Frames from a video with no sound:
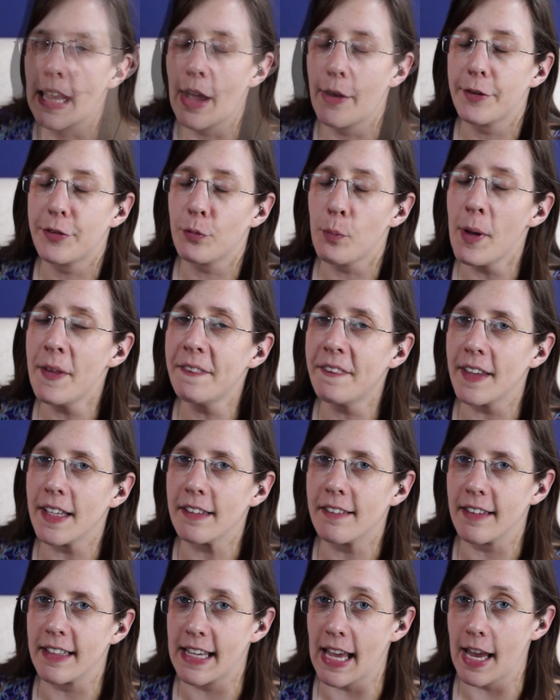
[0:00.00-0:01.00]
Now, it's one
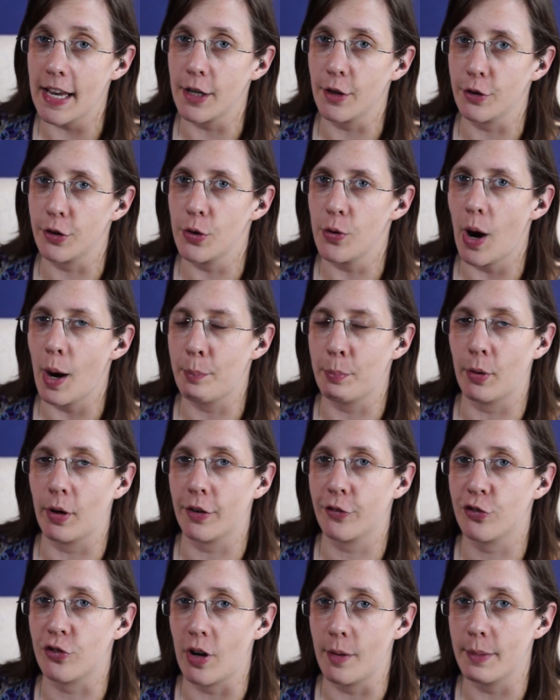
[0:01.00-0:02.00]
thing to get your new upper
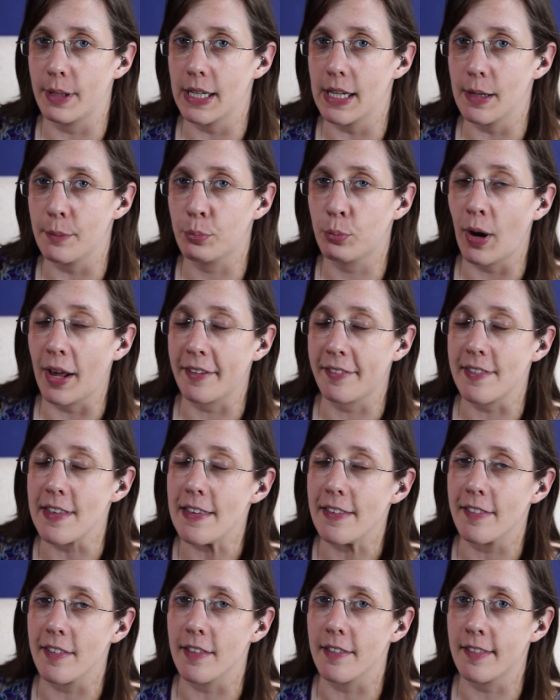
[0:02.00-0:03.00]
extremity
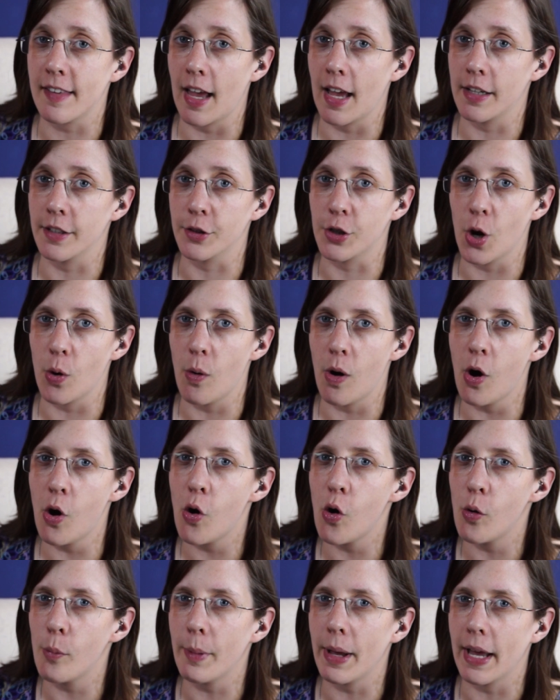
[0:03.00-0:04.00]
prosthesis and go
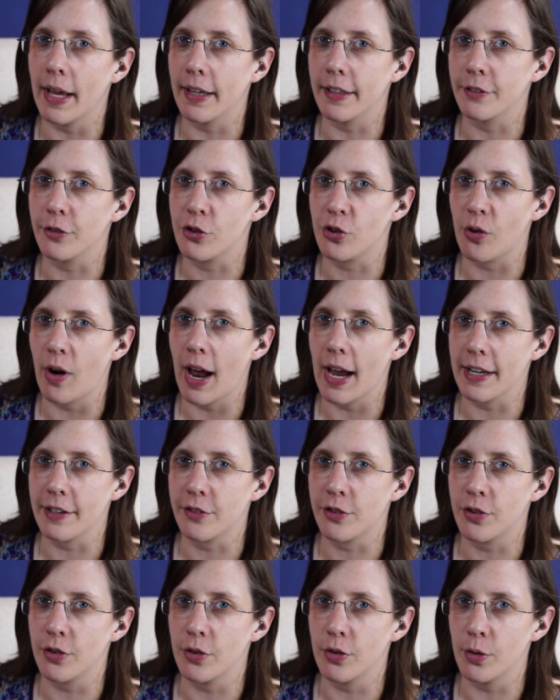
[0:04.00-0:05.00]
home and try
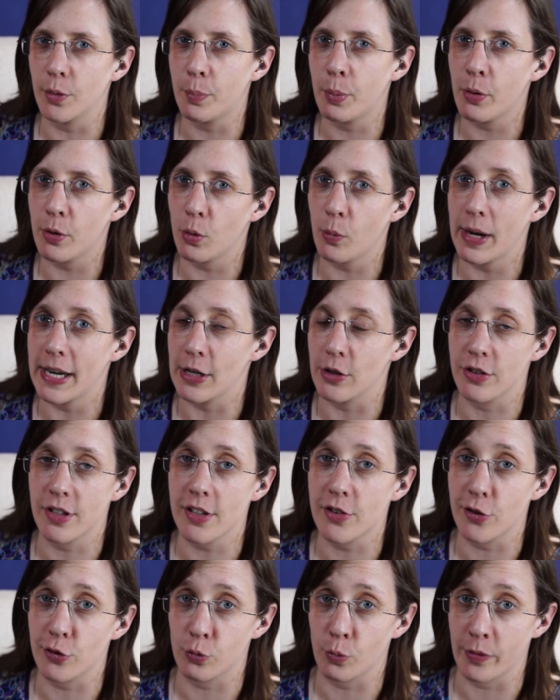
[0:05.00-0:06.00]
to put away your
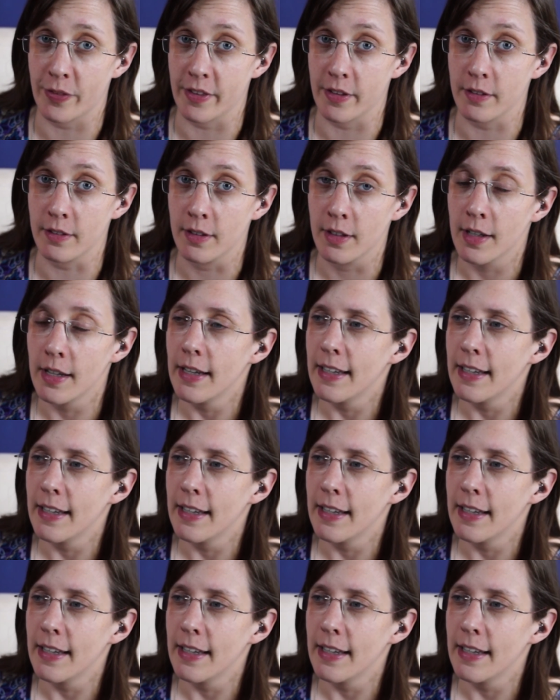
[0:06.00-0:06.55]
dishes with it.